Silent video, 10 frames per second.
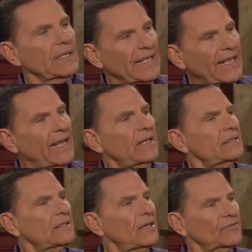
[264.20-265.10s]
Yeah,
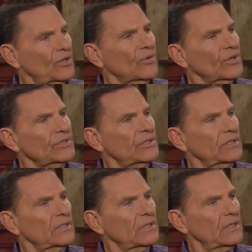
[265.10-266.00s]
of course.
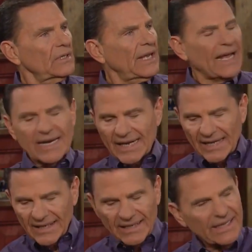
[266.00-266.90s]
How did
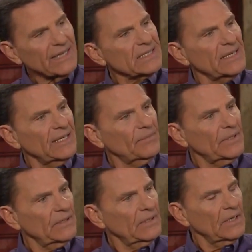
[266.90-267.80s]
I let that slip?
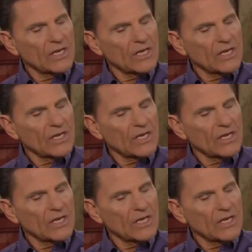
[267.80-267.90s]
Yeah.